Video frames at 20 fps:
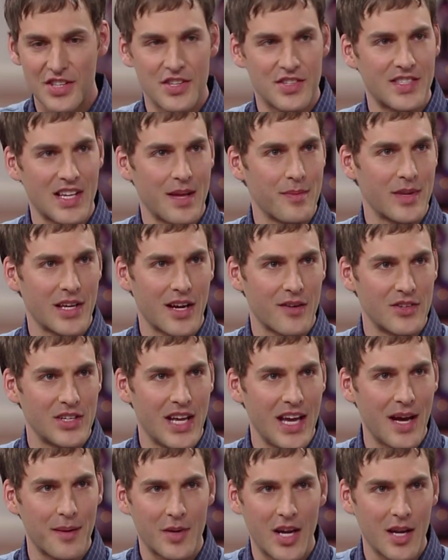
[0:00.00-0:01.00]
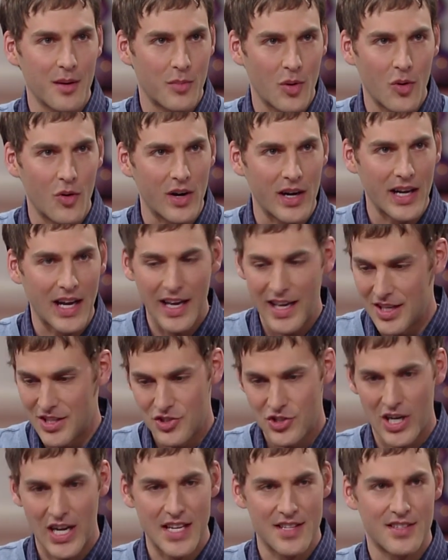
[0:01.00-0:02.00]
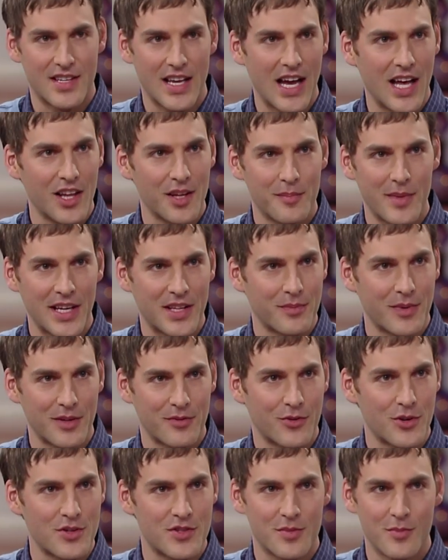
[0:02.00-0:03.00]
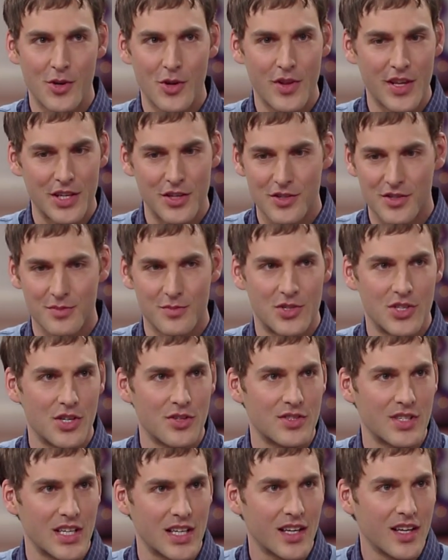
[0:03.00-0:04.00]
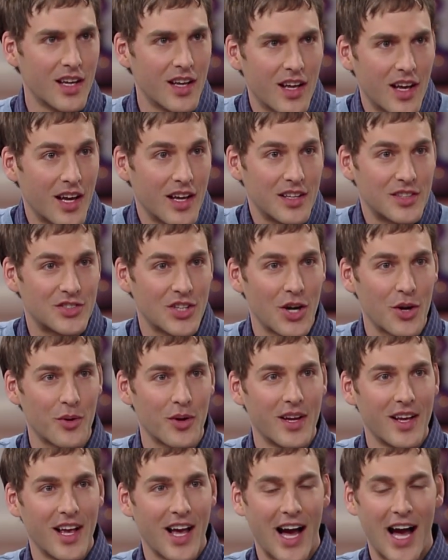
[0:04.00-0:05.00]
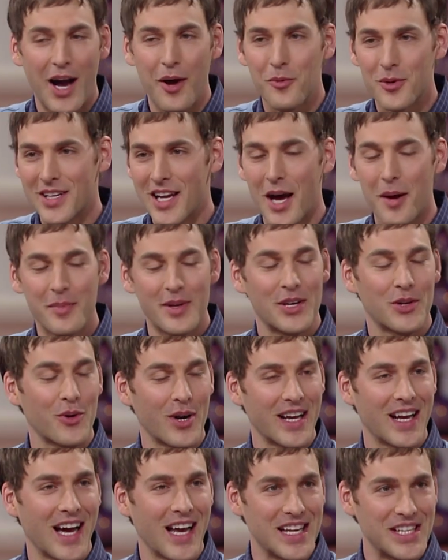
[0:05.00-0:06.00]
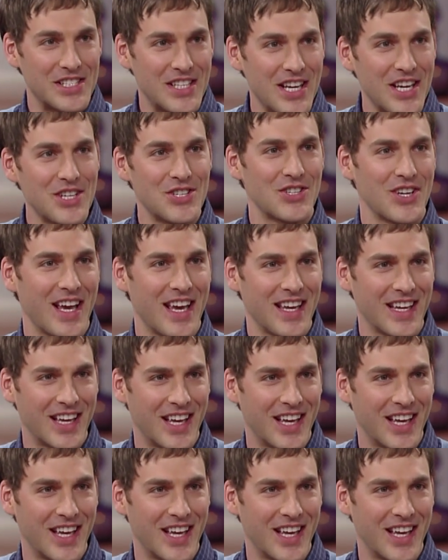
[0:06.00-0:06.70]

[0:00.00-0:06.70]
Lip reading: just eat the same thing every day. I'm kind of boring. I eat a giant salad, make my fruit smoothie, and do some juicing. So I would not be a great guy to teach